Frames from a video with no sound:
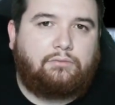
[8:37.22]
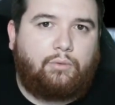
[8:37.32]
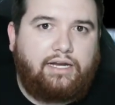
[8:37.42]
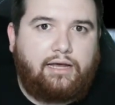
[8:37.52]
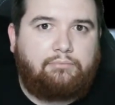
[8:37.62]

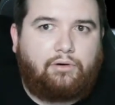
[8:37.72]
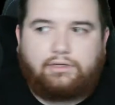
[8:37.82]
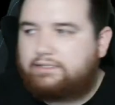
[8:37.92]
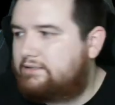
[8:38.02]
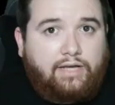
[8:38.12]
we them
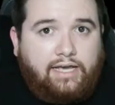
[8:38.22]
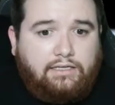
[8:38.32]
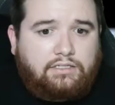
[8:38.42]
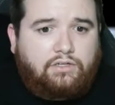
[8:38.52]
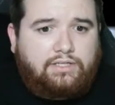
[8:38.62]
boys. Okay,
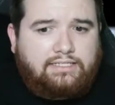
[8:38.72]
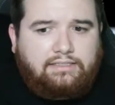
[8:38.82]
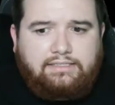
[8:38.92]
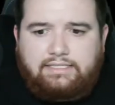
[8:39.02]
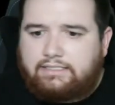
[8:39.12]
so this
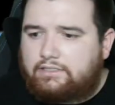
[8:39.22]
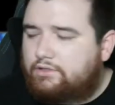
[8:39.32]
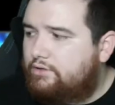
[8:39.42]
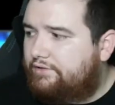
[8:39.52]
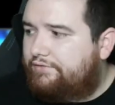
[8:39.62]
leads us
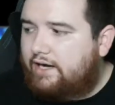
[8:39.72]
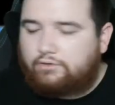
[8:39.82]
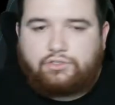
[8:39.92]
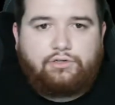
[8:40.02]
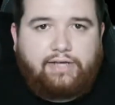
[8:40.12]
to the final
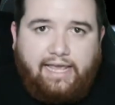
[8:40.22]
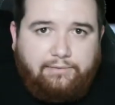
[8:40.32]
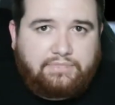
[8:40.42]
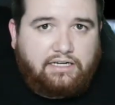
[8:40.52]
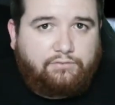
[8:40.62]
two
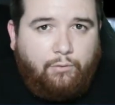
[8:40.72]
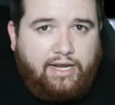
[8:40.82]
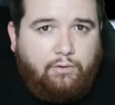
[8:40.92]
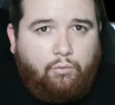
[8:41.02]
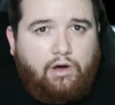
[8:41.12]
games of
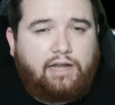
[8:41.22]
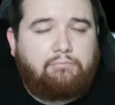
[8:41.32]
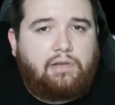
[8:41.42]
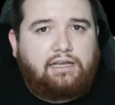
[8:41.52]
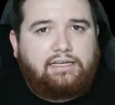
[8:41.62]
Week
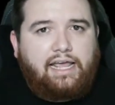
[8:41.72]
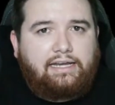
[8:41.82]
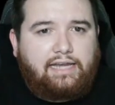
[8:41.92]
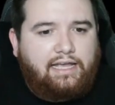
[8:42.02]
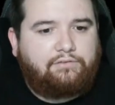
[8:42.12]
1, Monday
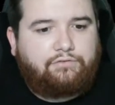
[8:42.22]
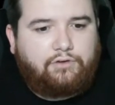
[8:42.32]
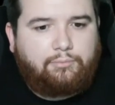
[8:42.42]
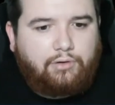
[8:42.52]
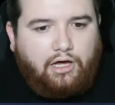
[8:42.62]
Night
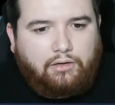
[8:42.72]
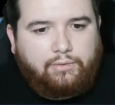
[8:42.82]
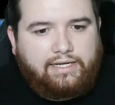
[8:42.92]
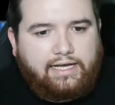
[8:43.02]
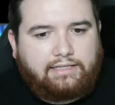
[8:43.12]
Football.
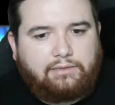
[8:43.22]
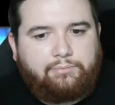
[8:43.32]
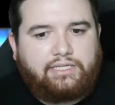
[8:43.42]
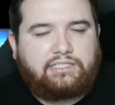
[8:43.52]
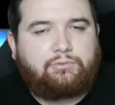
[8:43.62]
We got the
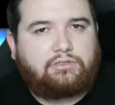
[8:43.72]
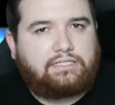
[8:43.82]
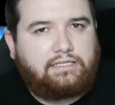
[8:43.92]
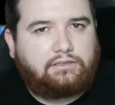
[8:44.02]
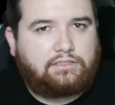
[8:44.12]
Pittsburgh
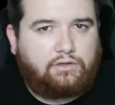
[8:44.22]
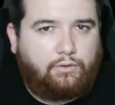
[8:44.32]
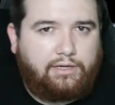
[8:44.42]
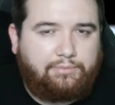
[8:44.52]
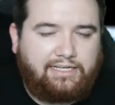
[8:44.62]
Steelers
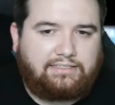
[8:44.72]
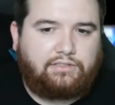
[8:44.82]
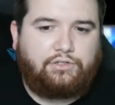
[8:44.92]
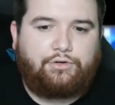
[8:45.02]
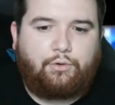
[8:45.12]
going up against the
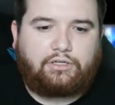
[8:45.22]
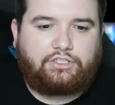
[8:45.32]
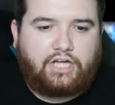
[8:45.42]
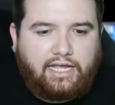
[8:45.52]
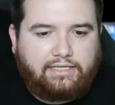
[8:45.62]
New York
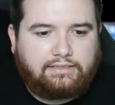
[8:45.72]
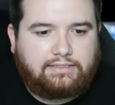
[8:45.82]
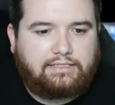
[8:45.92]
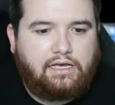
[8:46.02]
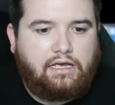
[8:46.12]
Giants.